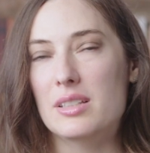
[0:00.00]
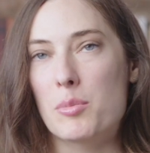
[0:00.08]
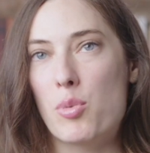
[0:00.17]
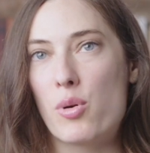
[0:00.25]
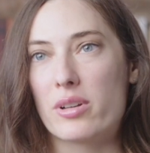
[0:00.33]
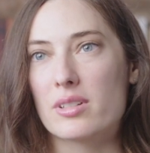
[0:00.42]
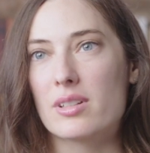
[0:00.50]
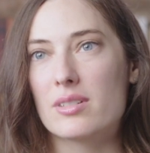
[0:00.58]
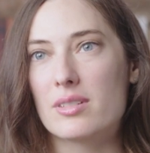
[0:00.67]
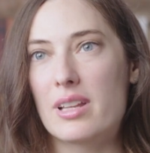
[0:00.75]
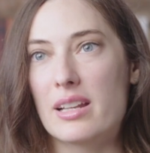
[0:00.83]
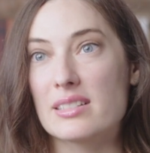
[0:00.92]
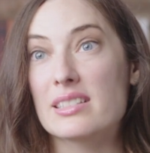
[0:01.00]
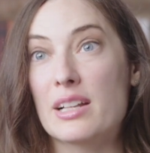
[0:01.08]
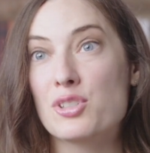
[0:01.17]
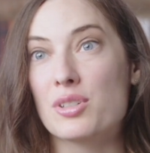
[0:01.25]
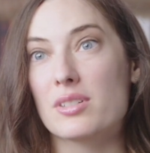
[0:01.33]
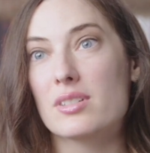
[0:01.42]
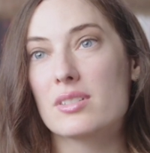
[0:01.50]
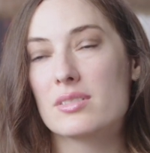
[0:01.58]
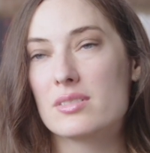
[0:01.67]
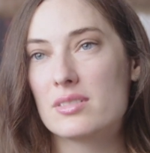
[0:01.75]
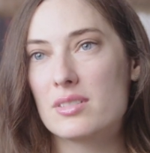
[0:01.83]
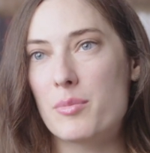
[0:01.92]
important and essential
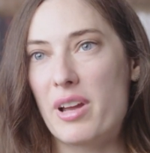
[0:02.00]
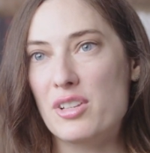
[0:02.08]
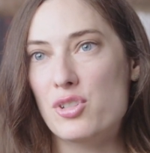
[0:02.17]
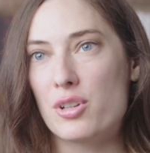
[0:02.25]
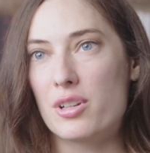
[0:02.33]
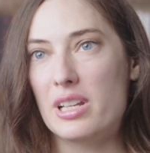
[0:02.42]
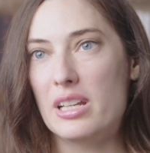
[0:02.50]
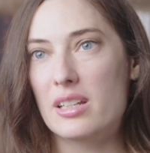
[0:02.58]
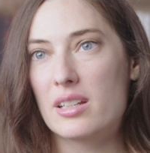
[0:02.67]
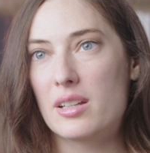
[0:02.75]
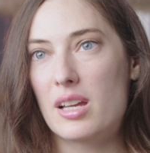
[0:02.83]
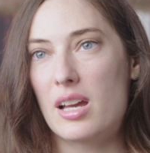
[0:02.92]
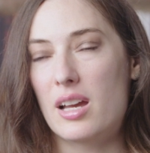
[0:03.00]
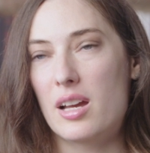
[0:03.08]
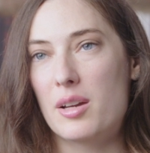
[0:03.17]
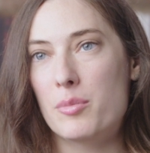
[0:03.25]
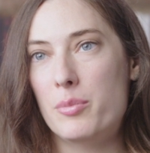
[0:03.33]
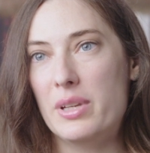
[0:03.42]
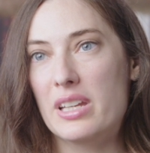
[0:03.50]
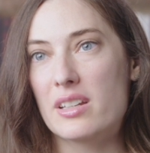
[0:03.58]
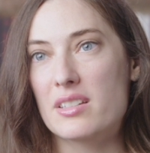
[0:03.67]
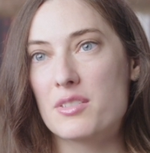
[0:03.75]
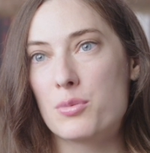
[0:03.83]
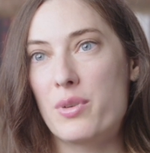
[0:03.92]
to my journey
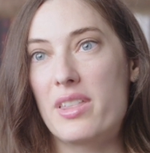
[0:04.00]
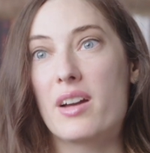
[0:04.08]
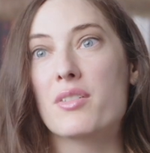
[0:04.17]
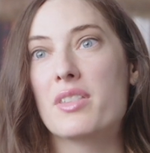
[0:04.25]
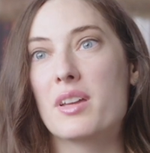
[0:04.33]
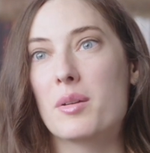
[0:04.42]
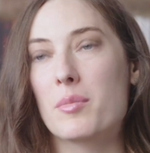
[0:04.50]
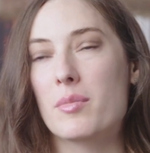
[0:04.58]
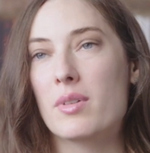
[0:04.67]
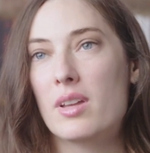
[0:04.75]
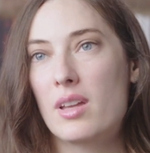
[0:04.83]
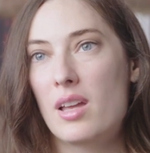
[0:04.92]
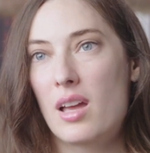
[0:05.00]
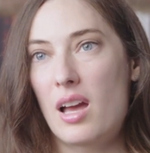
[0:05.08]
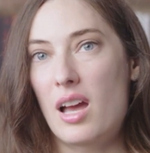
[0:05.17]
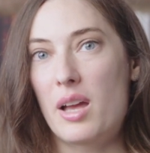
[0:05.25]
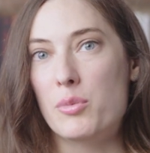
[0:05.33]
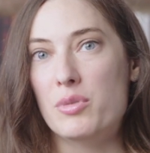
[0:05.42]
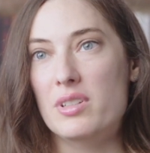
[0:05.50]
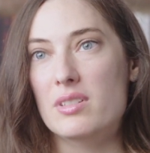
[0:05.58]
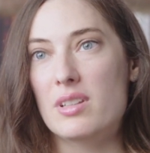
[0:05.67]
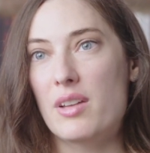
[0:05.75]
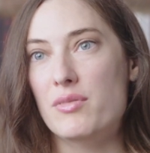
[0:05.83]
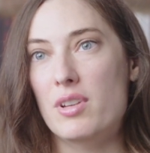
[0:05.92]
because without them, I
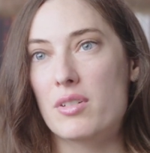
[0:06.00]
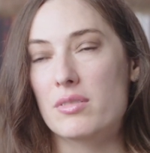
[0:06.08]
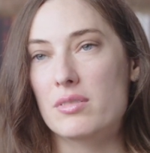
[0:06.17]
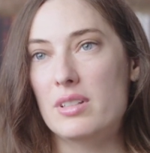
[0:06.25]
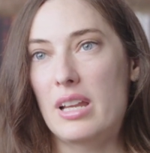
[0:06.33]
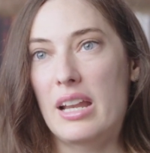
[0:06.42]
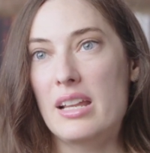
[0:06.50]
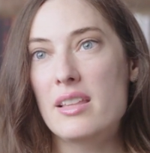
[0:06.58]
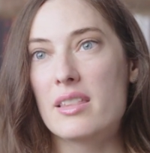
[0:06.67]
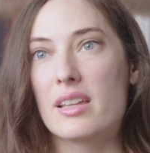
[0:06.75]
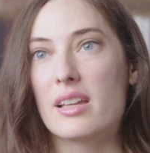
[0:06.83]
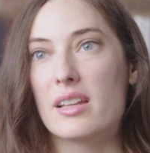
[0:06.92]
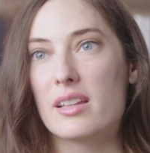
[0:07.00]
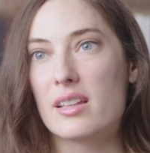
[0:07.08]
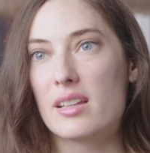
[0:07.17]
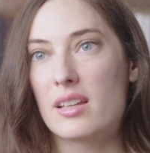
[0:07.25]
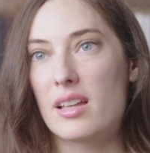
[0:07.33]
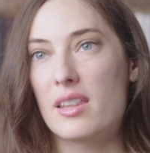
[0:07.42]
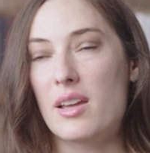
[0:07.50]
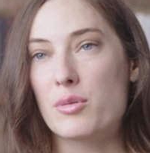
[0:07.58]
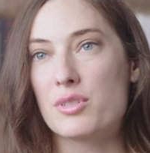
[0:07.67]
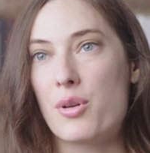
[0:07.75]
wouldn't have known anything that was